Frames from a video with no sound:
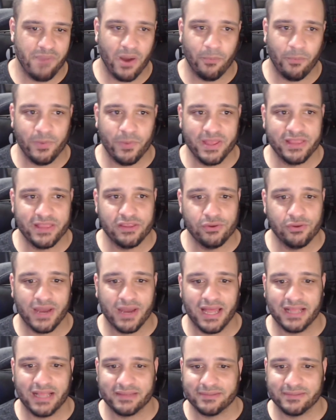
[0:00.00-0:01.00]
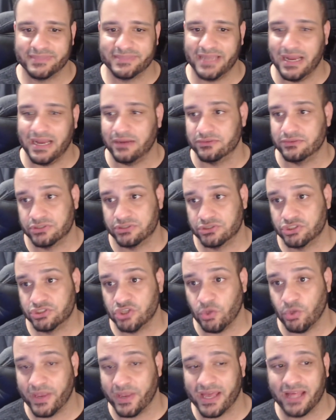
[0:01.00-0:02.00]
we do got some downs. So
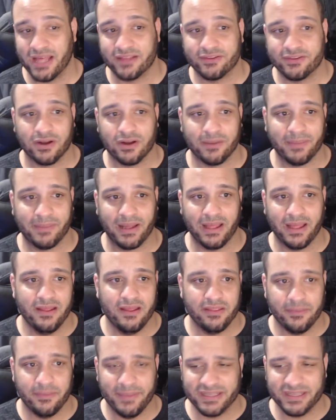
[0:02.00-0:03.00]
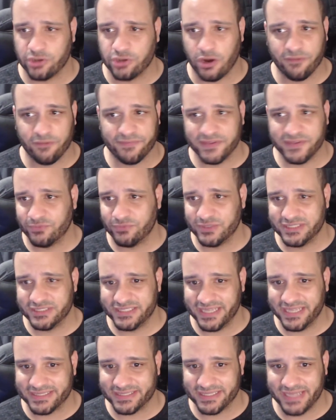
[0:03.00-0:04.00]
we got to talk about it. The Mets offense was
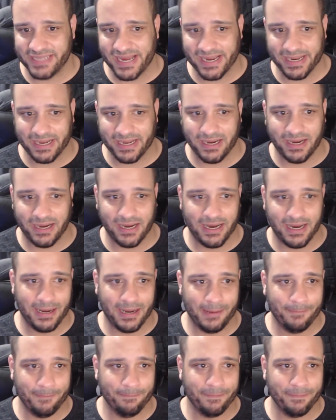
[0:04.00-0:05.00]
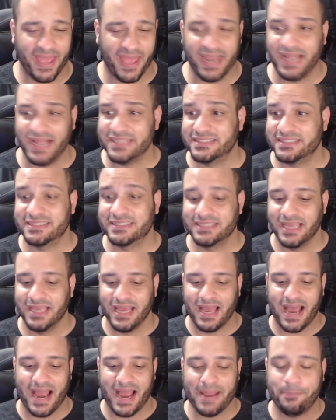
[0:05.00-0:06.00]
dead tonight. And
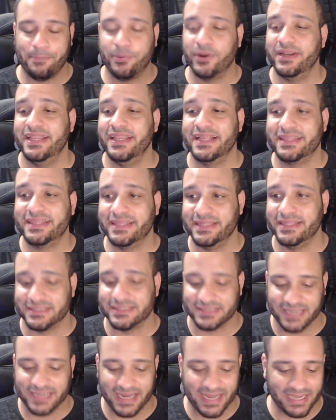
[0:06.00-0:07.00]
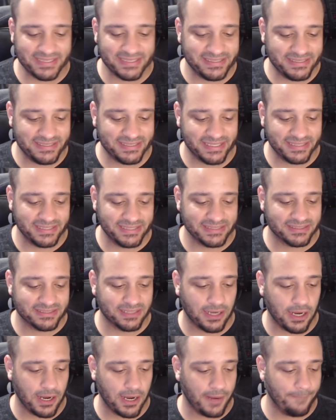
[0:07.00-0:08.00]
I predicted this. I actually said this.
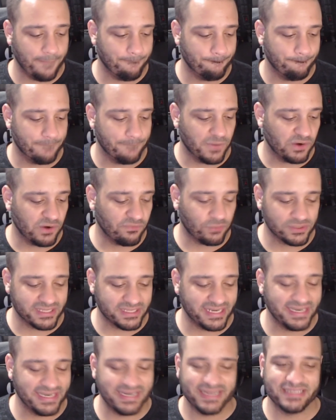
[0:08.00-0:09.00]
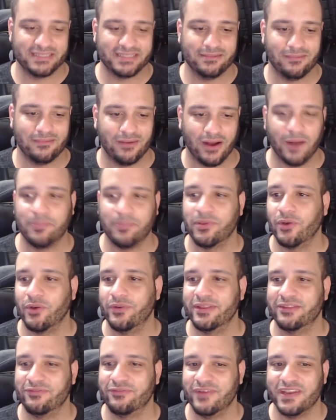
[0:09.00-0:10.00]
And unfortunately, I didn't get to upload
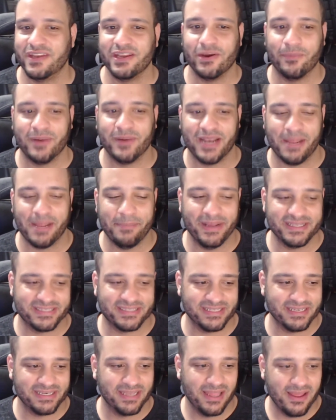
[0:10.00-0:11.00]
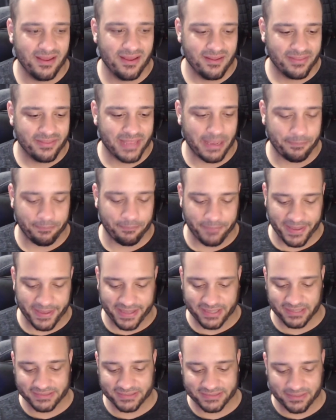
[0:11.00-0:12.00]
this video. But I mentioned that
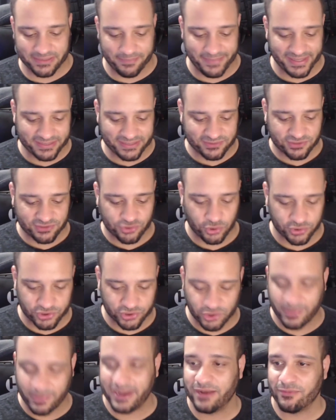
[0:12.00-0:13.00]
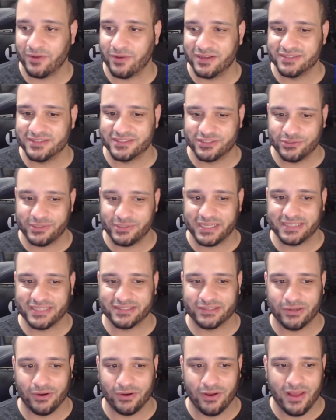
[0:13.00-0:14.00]
because the Mets scored so many runs 2 days
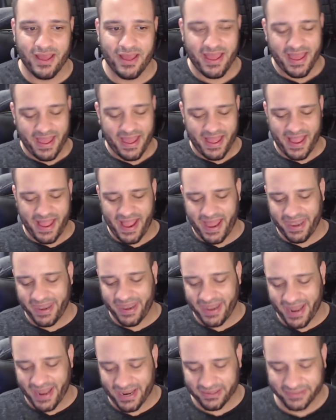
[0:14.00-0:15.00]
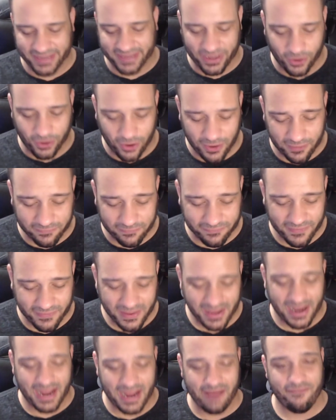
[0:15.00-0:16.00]
ago and then had a day off,
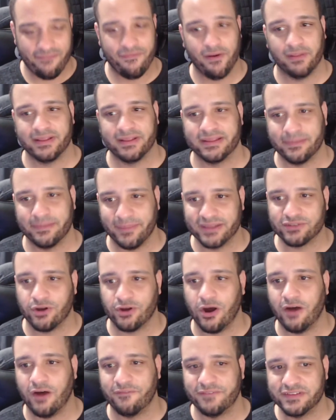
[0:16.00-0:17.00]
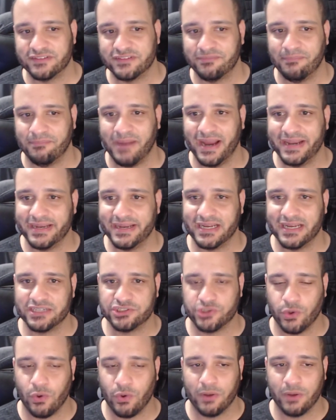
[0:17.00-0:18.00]
I felt that the Mets offense might not
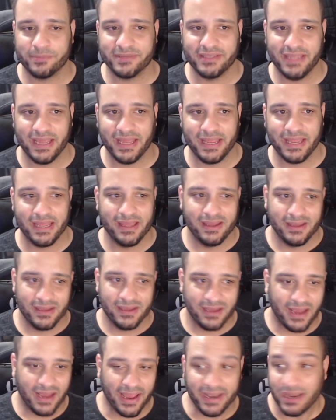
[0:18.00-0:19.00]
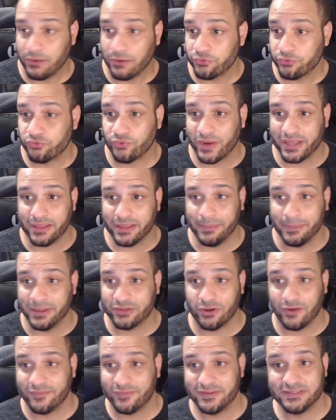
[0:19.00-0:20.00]
show up today. And I was right. The Mets
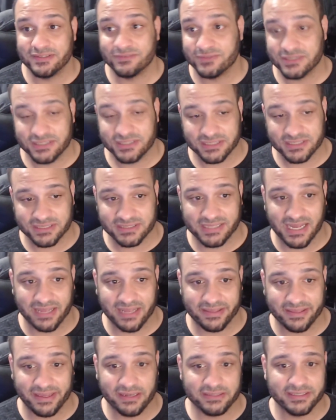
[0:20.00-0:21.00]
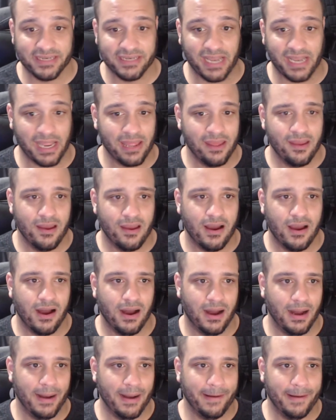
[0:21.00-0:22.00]
offense was just not there today.
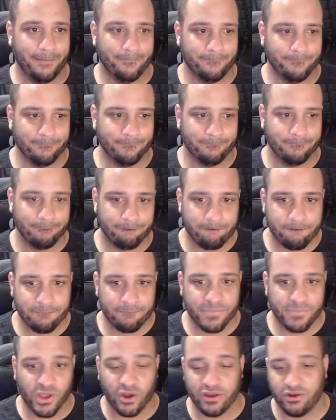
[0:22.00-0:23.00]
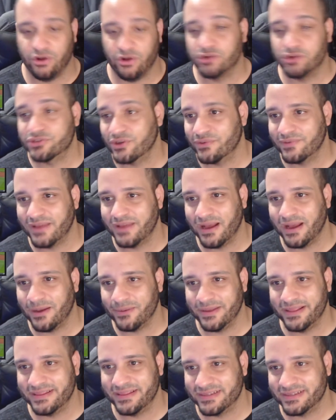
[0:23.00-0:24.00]
No, also,
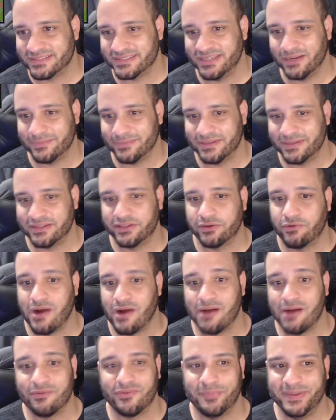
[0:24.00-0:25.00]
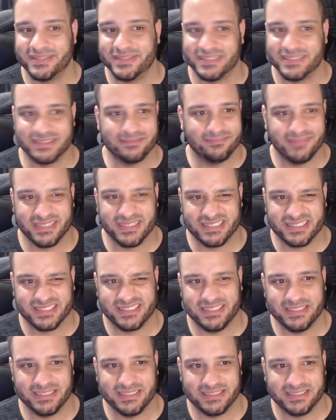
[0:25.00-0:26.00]
it doesn't help that DeGrom was pitching. Mets
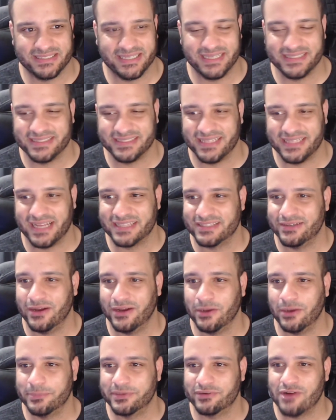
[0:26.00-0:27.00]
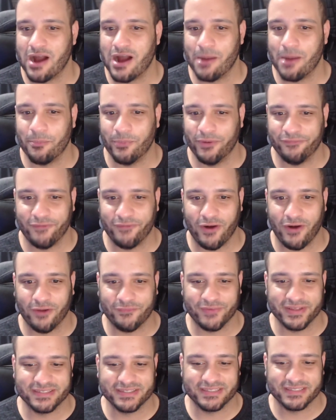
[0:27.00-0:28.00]
tend not to help DeGrom with
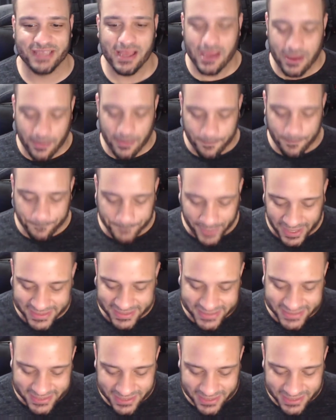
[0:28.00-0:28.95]
offense. But